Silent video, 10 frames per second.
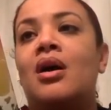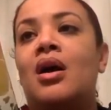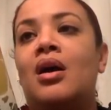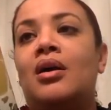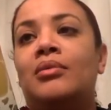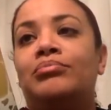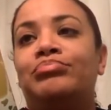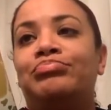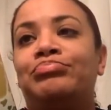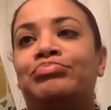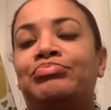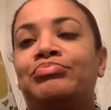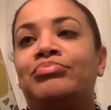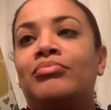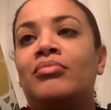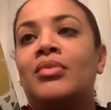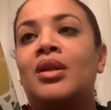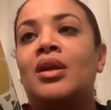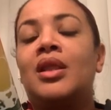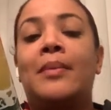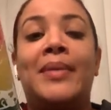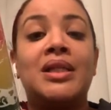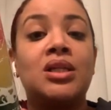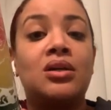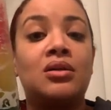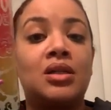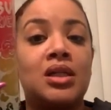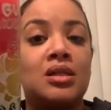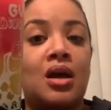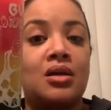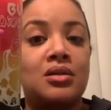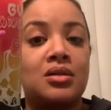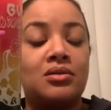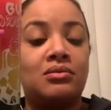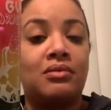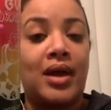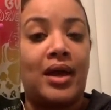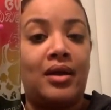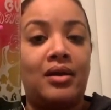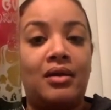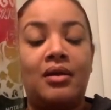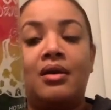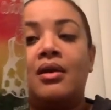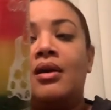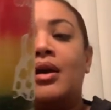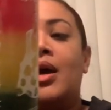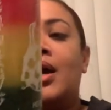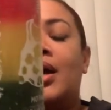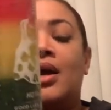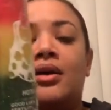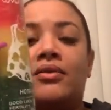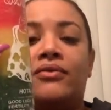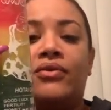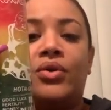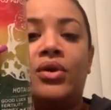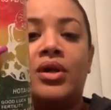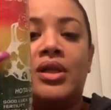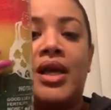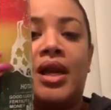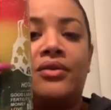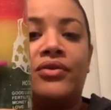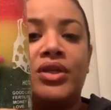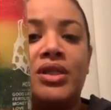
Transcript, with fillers: um, the pentacle is also red uh, for yellow for